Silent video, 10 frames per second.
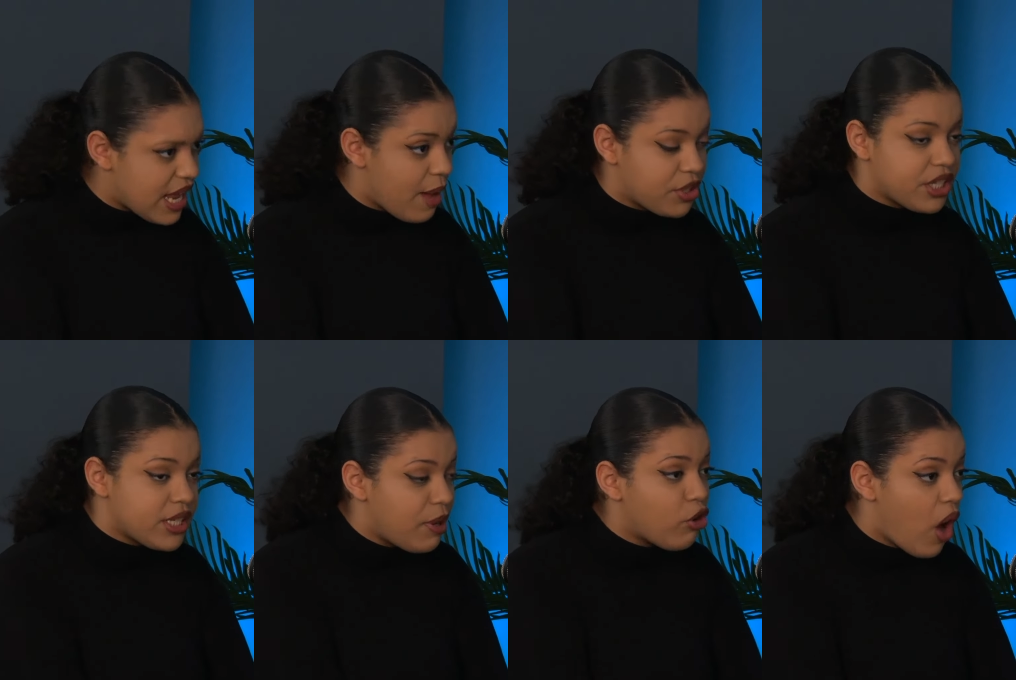there, because I
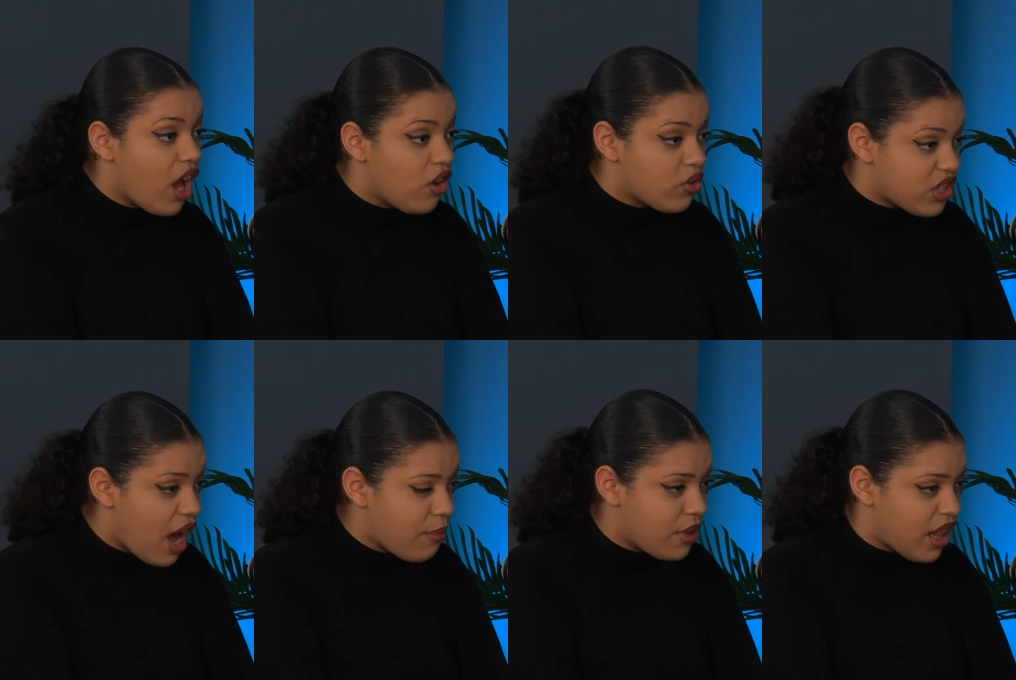spent quite a long
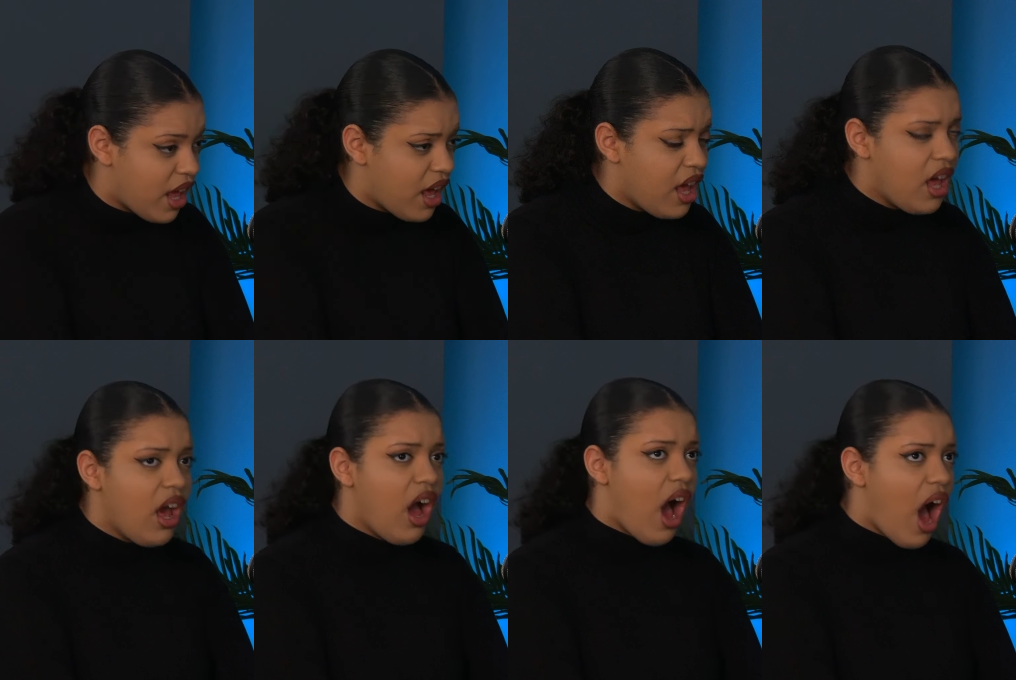time in there.
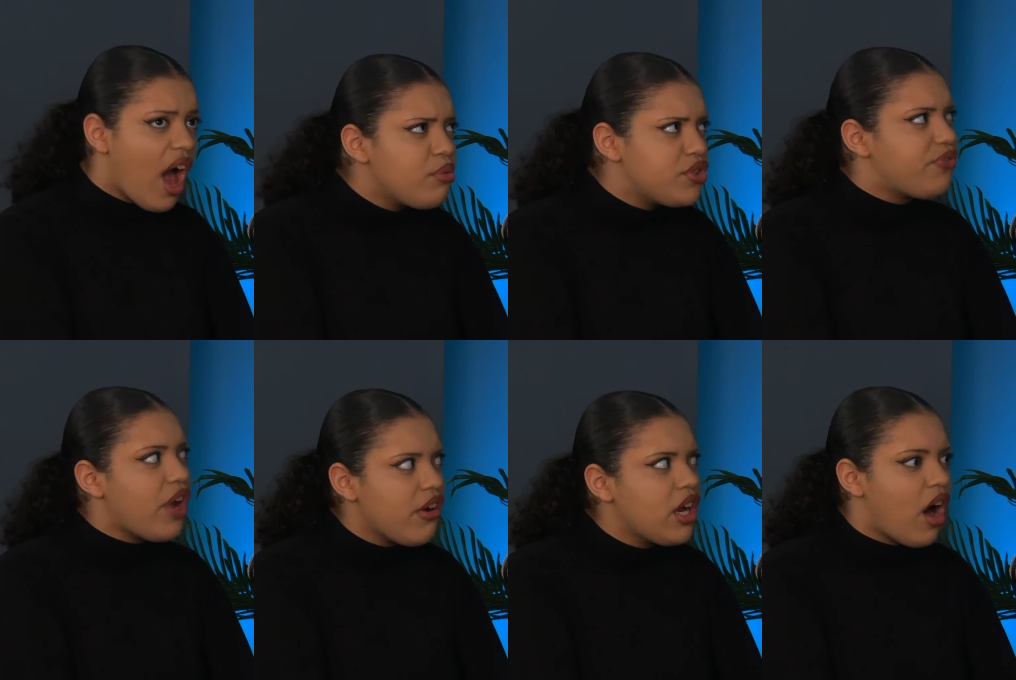I was
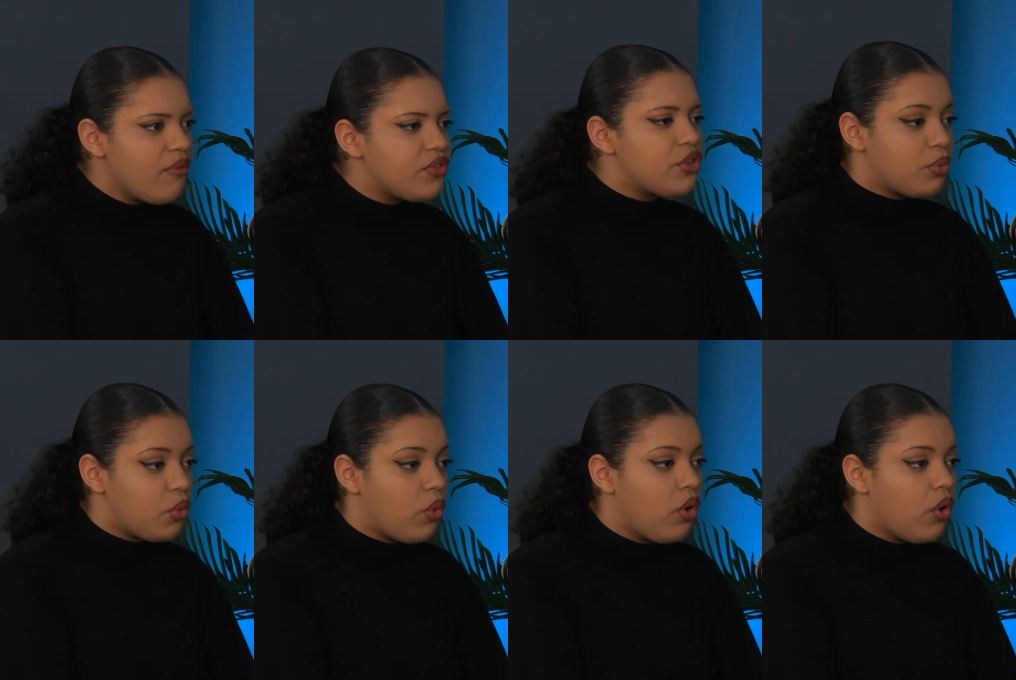very comfortable.